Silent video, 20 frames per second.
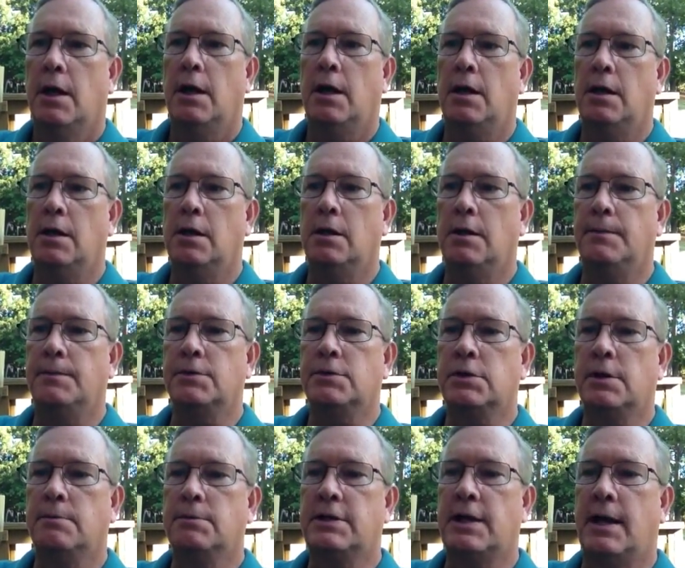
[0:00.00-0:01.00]

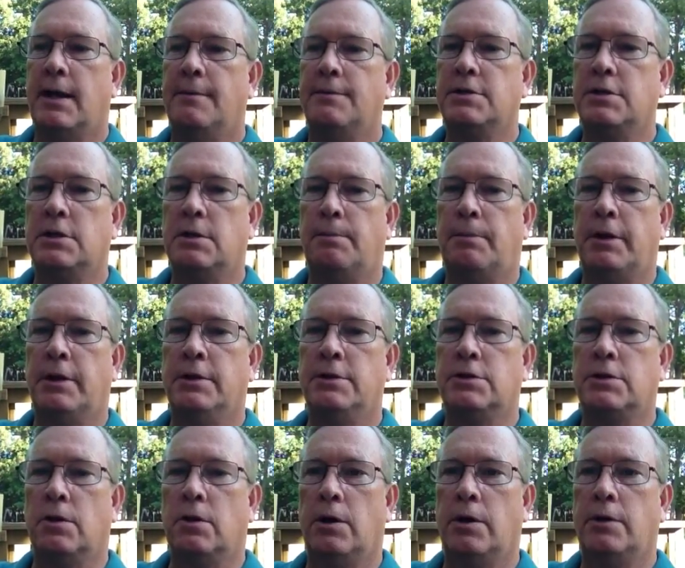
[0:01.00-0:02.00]
Sometimes it
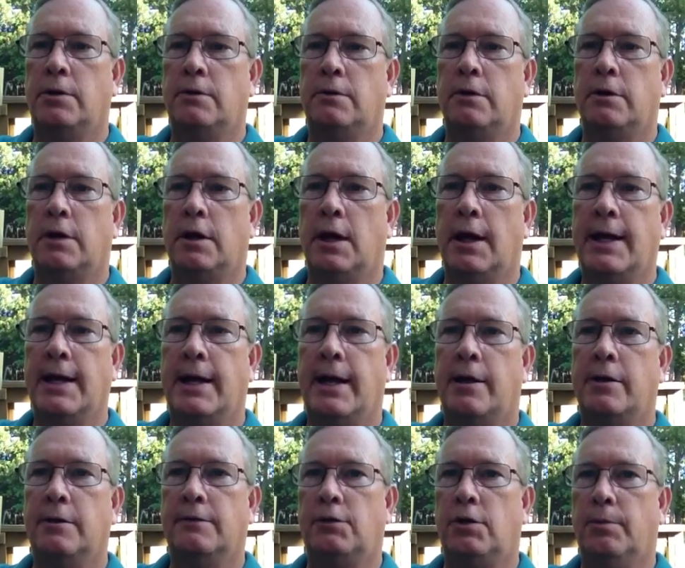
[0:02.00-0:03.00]
depends on the
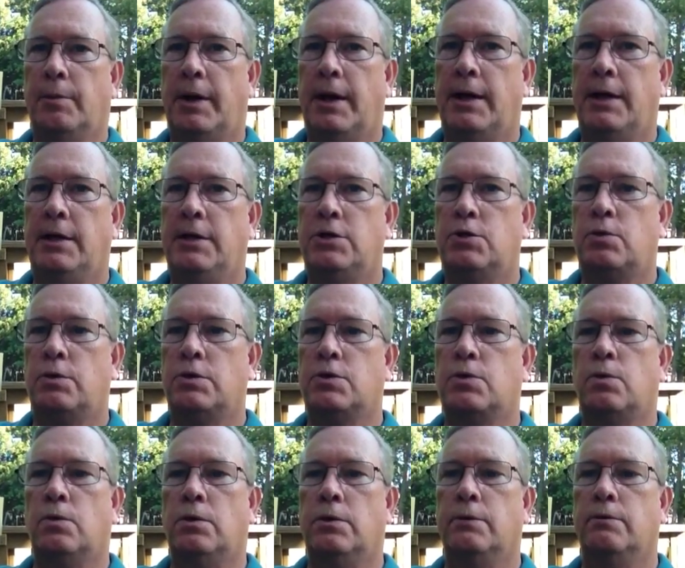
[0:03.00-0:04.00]
layout of your page, which
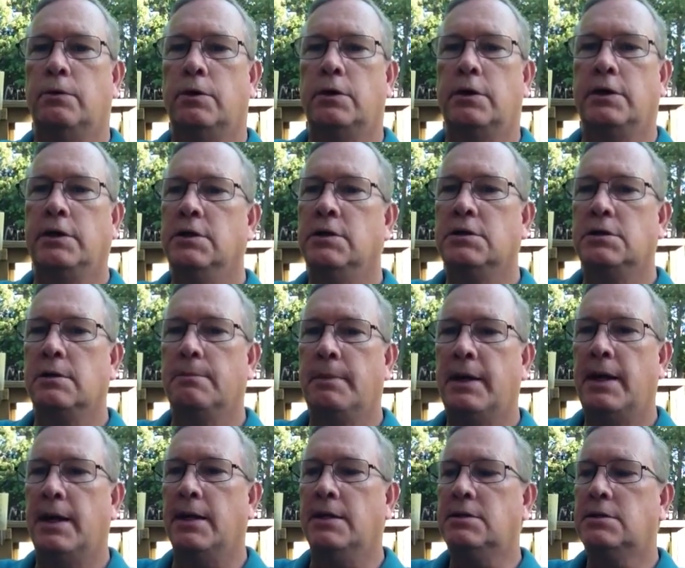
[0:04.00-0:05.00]
one really is the
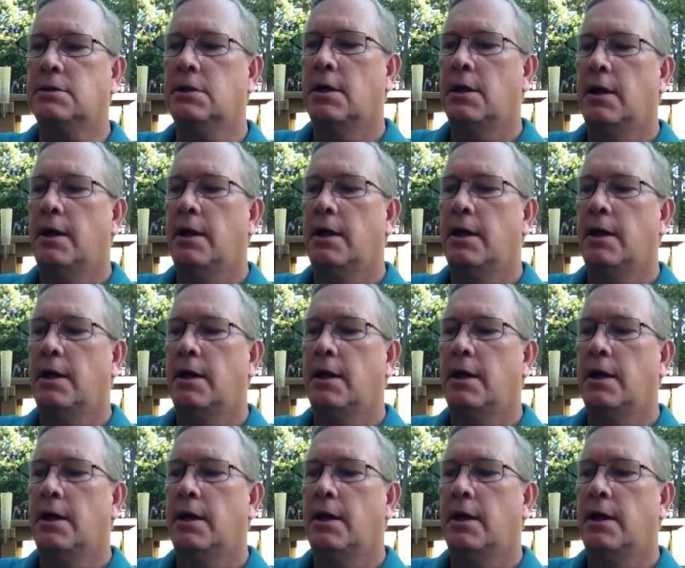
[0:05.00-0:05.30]
best.